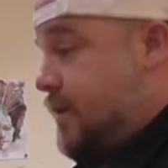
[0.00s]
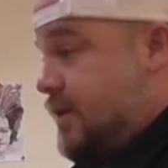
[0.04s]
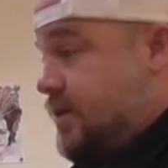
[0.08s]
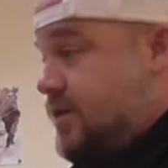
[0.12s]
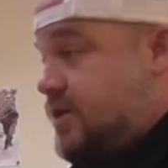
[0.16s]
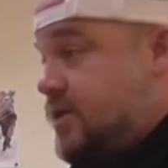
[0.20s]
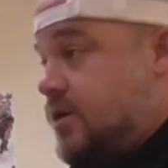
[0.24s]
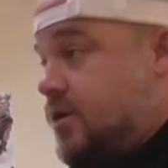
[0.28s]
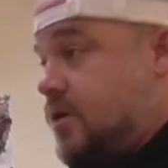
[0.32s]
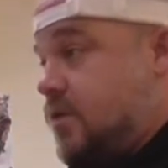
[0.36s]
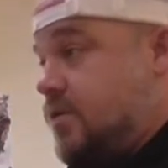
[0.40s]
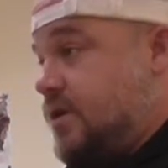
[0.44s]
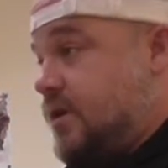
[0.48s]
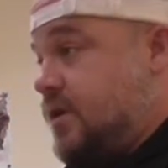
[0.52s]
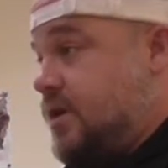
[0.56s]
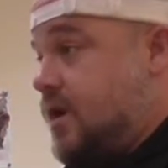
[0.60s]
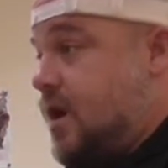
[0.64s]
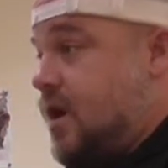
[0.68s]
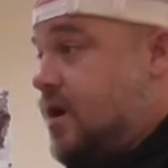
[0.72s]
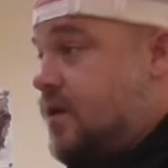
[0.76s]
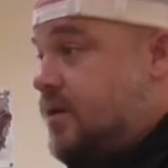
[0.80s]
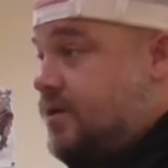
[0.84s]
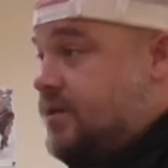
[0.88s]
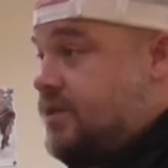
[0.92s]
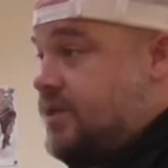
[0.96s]
and I start going to
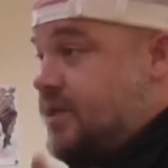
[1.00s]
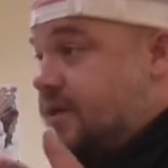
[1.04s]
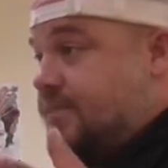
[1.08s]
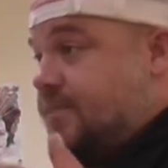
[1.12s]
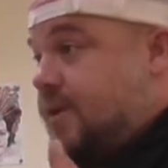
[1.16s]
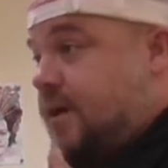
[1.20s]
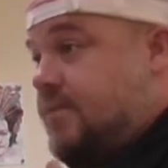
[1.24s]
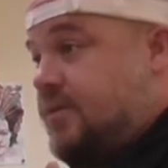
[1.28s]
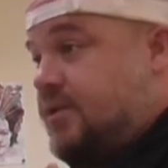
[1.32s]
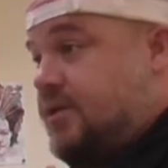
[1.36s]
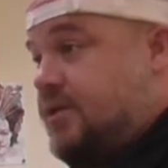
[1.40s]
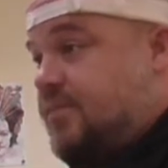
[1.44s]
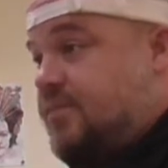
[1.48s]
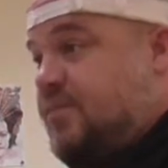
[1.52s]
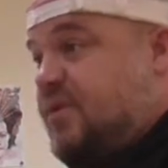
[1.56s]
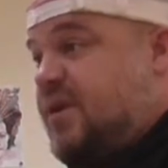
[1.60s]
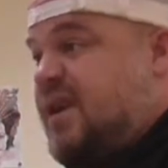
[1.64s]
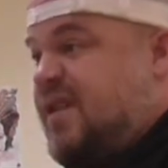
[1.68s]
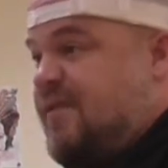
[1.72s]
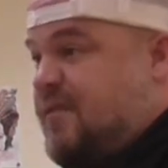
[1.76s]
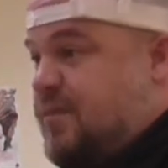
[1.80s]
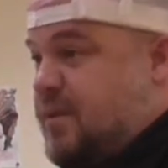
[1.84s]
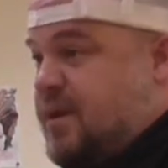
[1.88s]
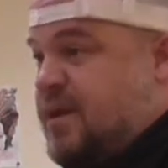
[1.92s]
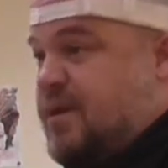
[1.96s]
college and I publish a
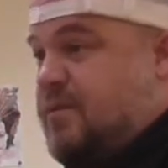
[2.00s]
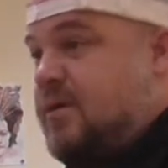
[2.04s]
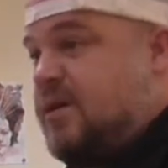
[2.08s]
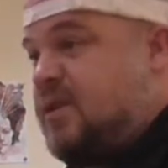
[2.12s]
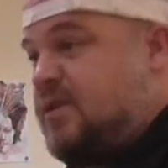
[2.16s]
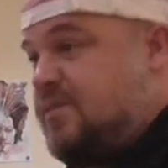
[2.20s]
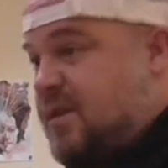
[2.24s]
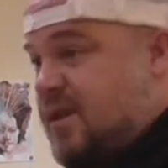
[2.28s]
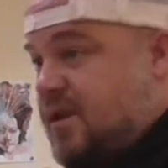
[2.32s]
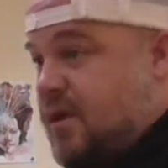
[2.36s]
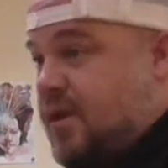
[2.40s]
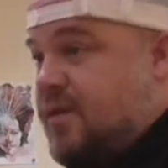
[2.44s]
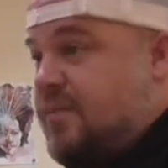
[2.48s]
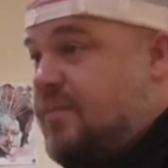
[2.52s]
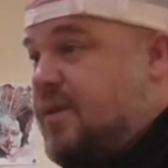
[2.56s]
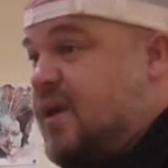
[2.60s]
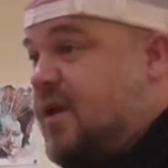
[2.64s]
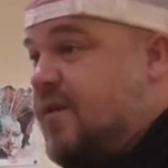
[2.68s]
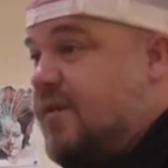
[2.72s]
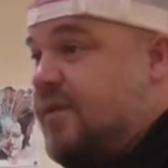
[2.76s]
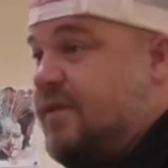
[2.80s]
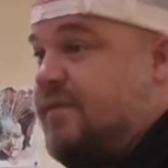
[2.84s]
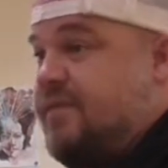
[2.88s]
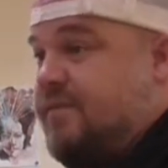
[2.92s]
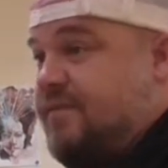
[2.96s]
book, everybody wants me to be
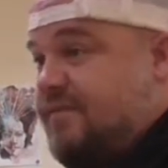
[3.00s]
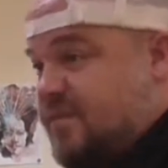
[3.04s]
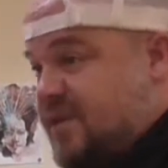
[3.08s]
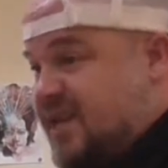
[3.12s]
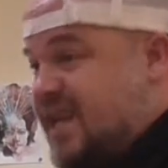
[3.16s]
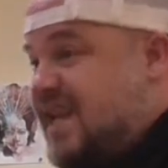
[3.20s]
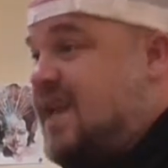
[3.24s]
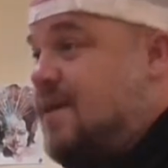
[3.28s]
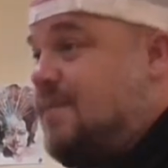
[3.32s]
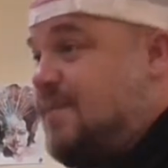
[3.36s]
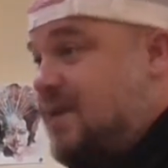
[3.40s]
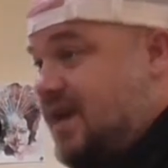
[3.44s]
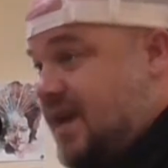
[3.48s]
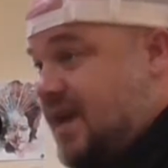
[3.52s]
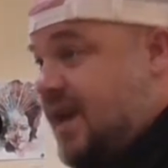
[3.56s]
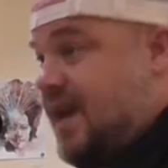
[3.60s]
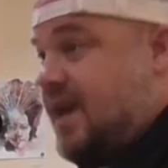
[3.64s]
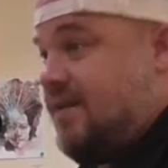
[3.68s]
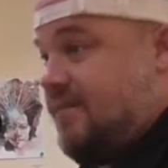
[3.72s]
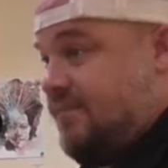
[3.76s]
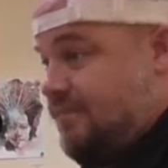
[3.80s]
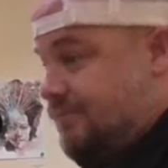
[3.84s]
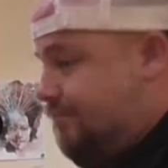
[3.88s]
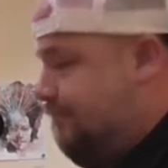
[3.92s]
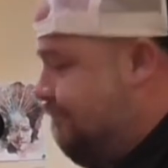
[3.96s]
on their team
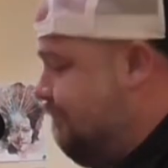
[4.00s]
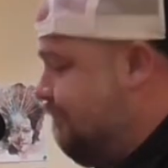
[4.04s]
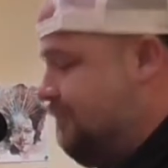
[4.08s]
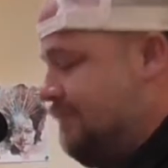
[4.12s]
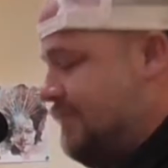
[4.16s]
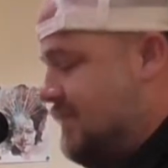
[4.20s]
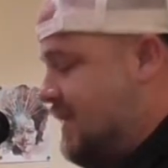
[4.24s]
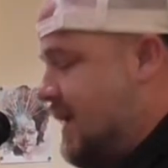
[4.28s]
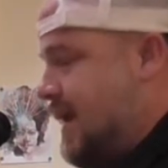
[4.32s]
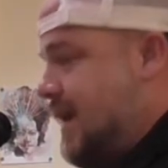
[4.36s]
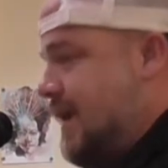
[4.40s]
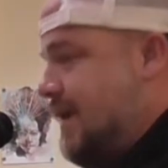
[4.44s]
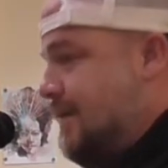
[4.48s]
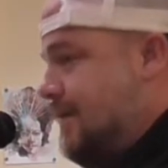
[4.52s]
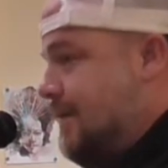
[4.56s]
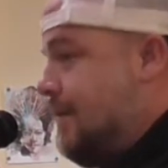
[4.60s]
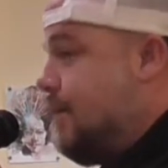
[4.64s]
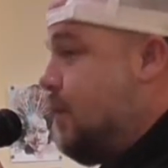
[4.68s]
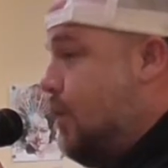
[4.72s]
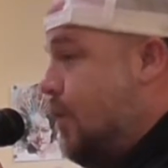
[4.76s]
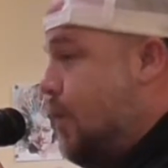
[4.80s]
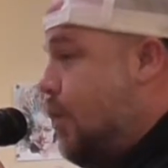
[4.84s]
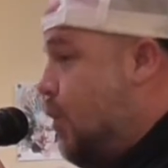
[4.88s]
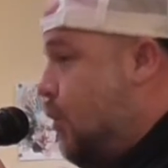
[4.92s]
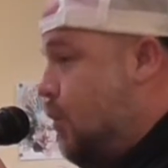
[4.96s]
again. Yeah,
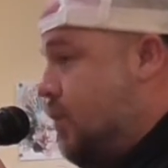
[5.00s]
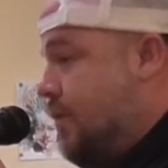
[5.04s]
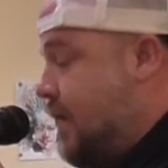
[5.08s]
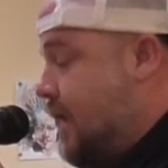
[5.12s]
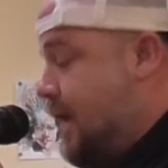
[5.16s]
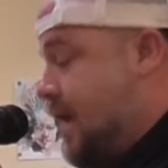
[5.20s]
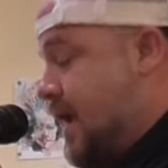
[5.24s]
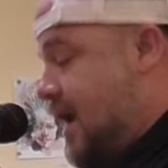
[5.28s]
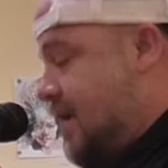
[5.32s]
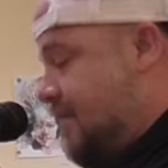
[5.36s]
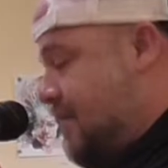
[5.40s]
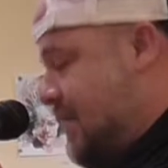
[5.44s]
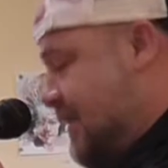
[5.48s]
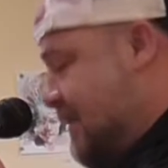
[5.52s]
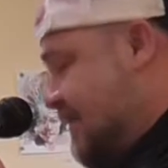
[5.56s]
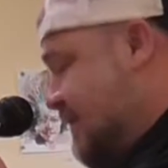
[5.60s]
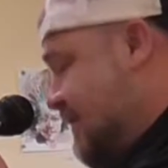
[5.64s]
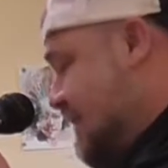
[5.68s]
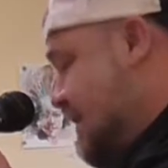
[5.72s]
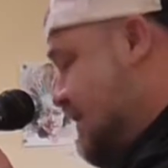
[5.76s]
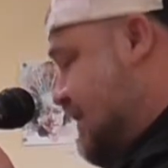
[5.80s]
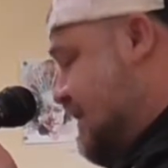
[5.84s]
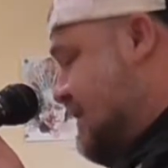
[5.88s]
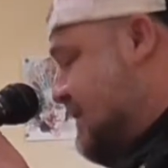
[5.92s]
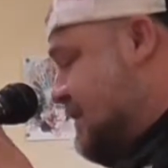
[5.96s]
no, not
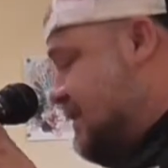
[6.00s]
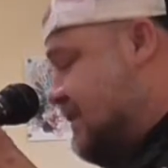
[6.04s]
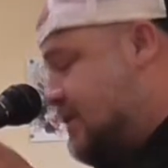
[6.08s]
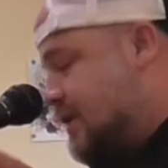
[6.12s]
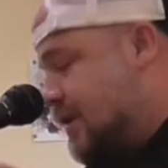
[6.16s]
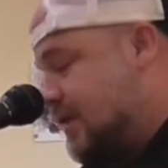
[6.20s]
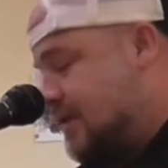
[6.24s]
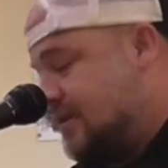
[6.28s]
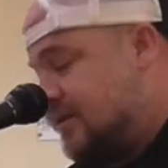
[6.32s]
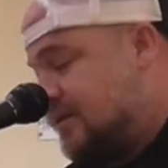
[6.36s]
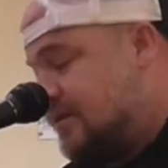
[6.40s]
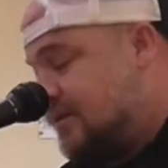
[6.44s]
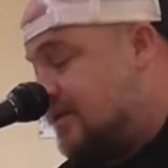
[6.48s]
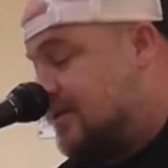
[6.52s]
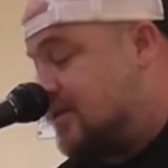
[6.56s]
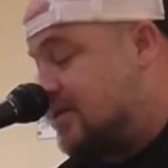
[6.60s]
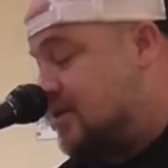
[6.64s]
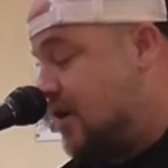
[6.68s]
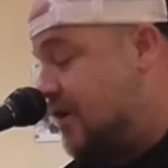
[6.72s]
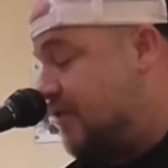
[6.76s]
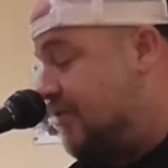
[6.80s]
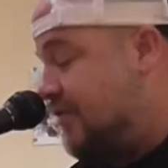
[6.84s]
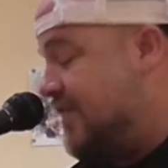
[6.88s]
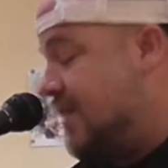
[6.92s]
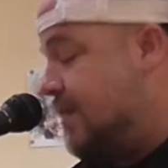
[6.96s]
happening. So this is
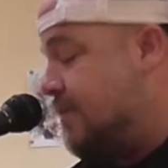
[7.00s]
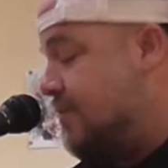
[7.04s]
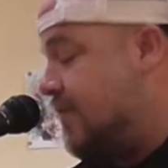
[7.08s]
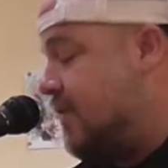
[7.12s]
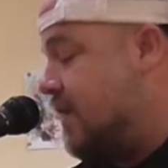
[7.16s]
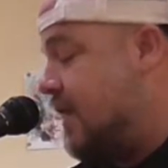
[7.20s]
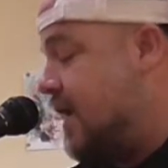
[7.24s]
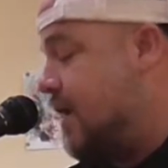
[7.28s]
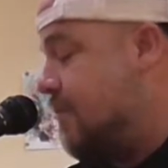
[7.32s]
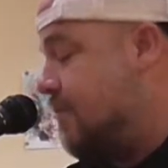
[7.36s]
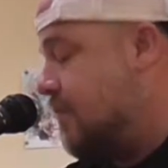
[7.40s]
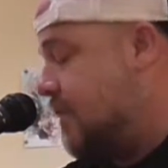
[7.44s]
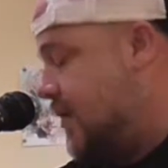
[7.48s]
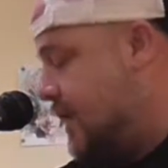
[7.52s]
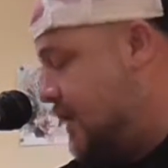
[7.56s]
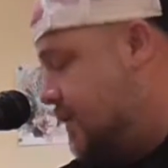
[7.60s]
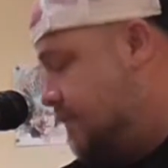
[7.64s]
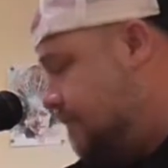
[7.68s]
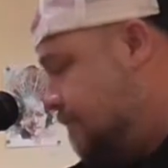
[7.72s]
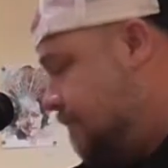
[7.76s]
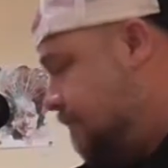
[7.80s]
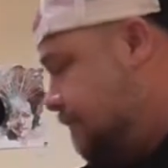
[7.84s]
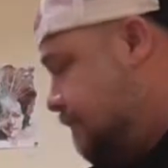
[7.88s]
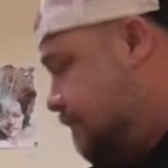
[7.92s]
called Dim the Limelight.